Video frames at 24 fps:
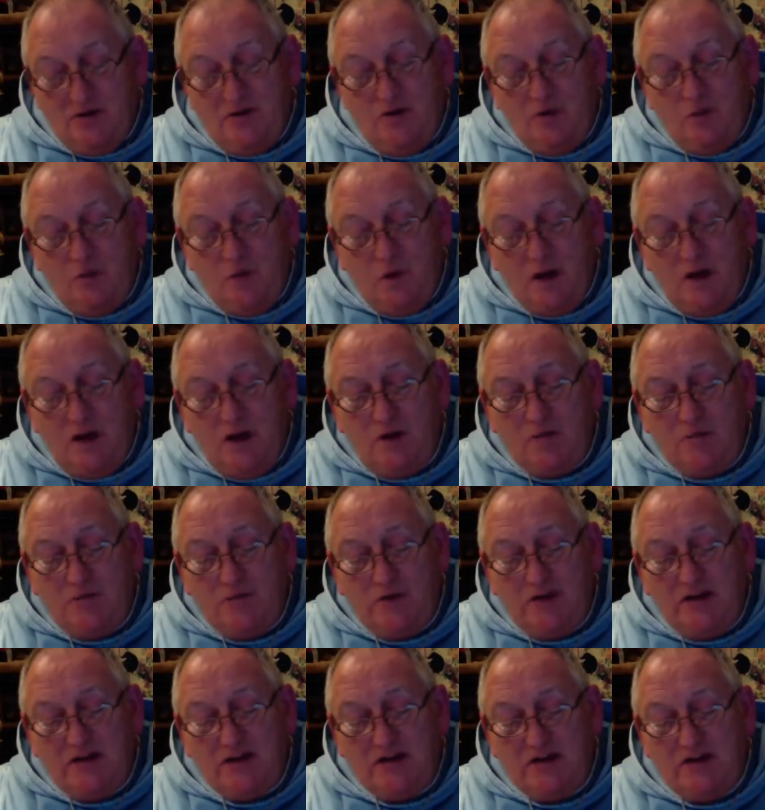The
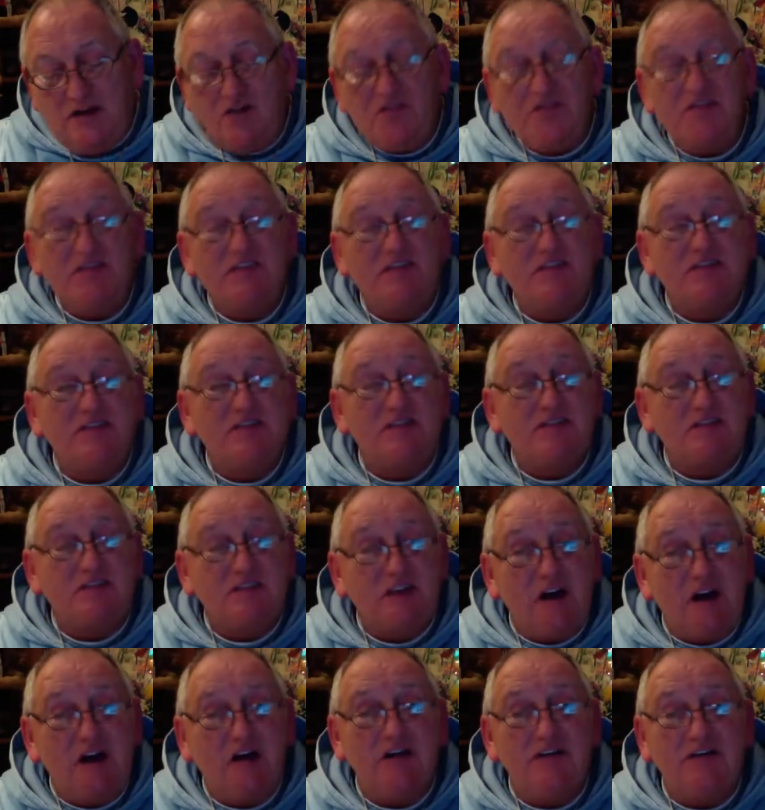well-being of
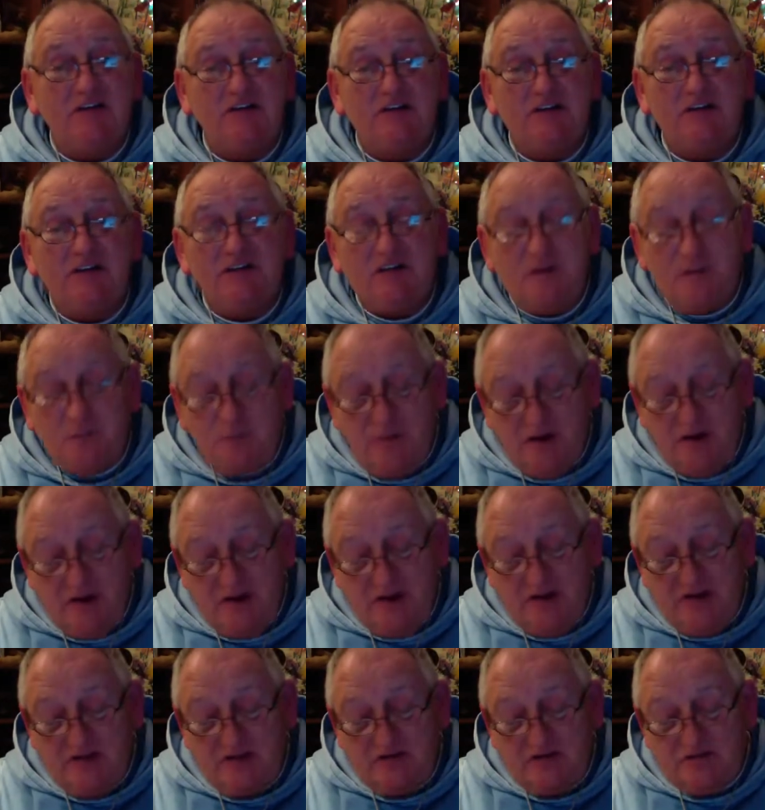society
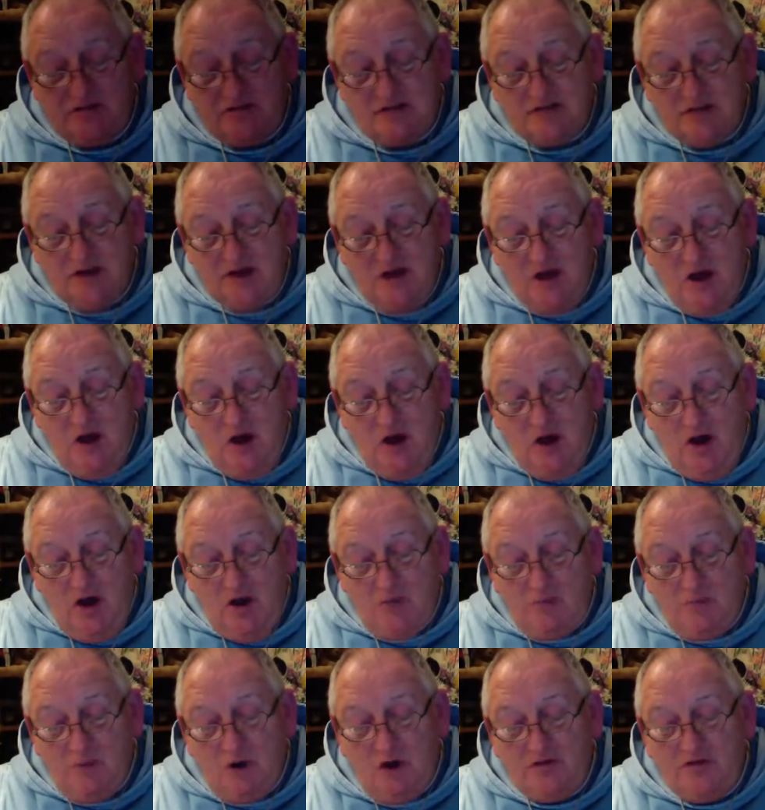depends
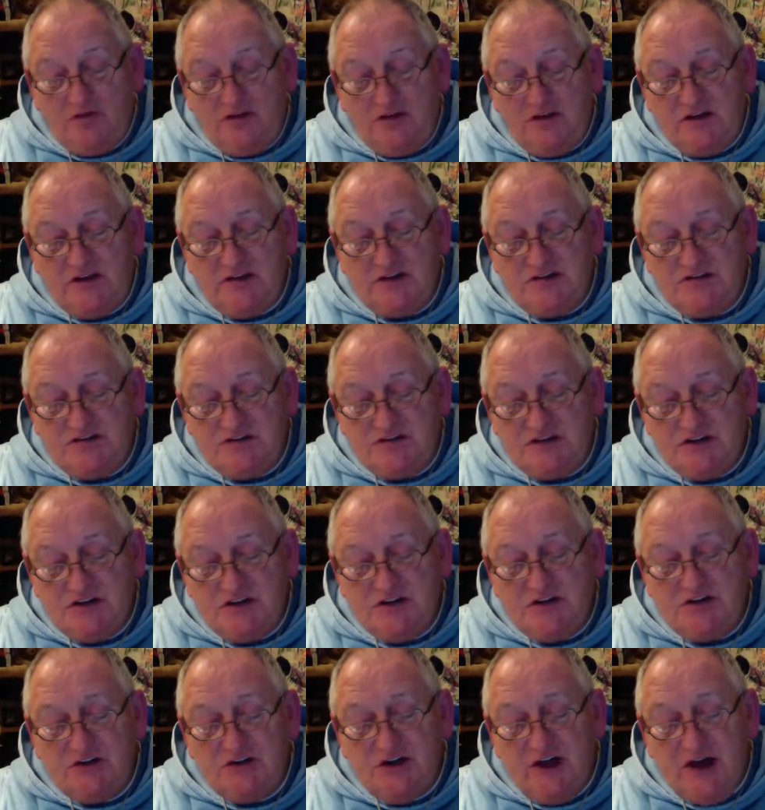upon the
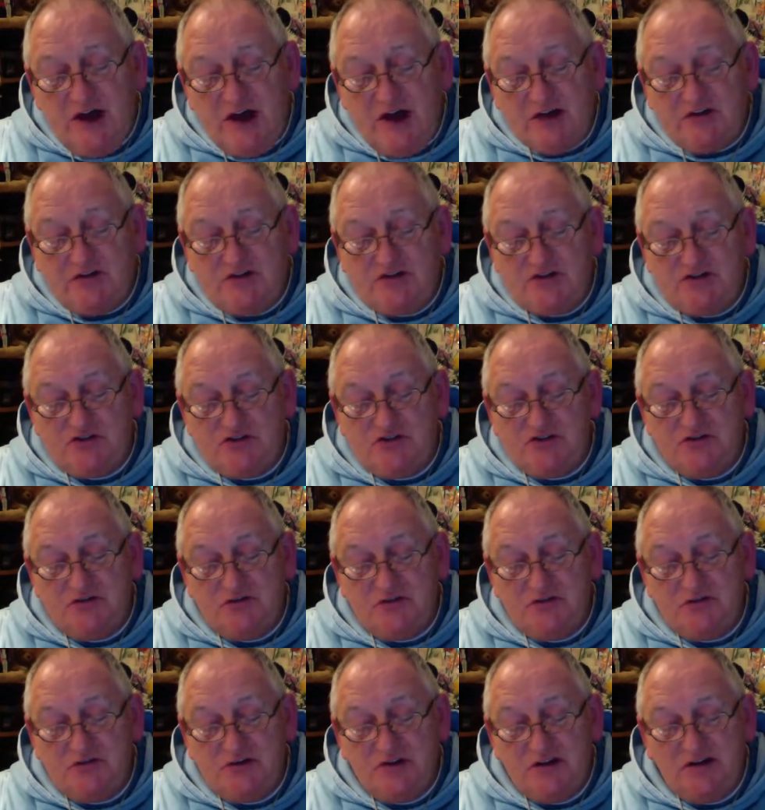internal
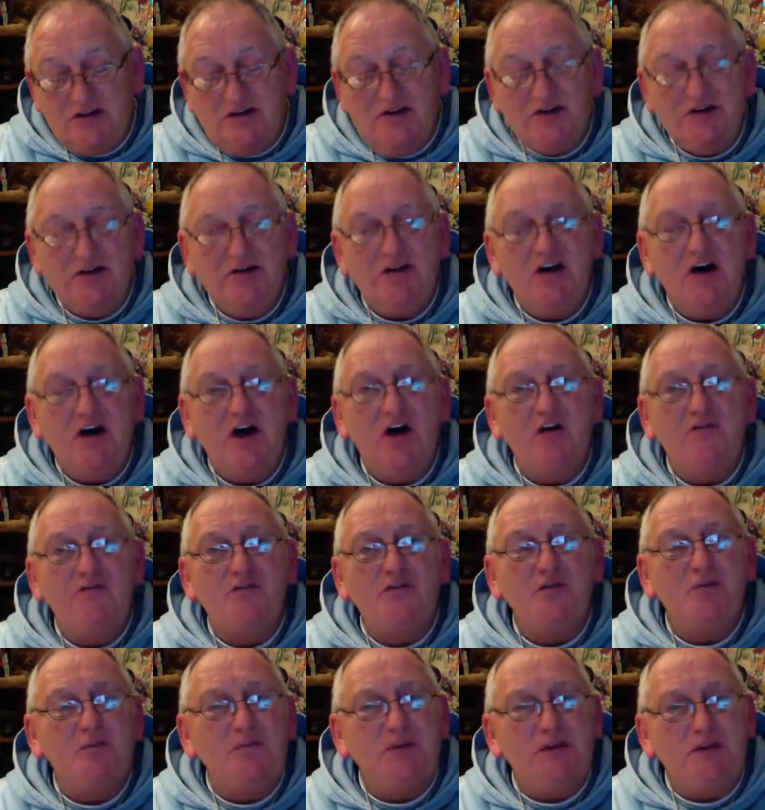attitude of
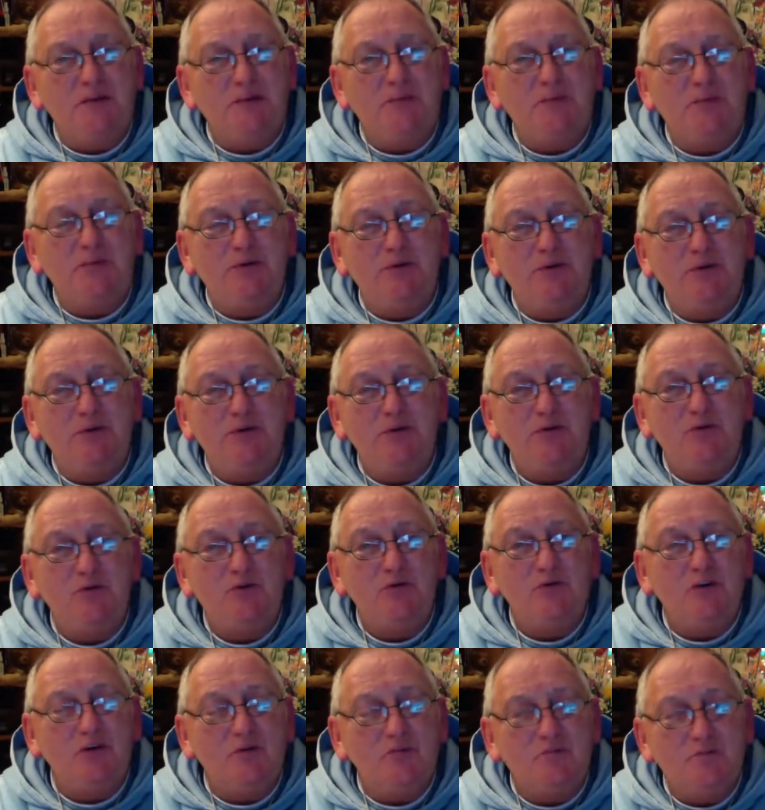the people
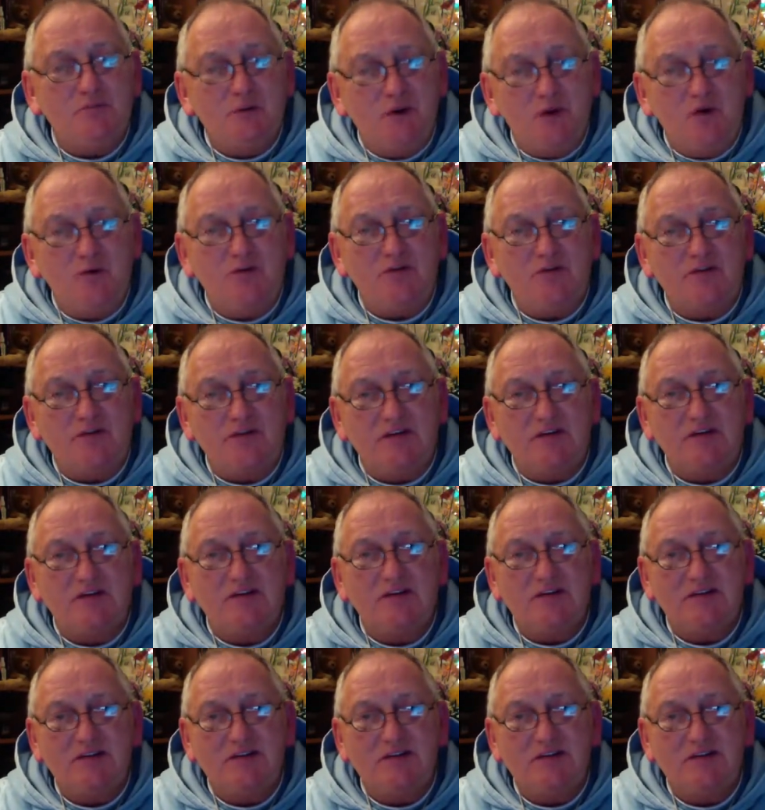who compose it.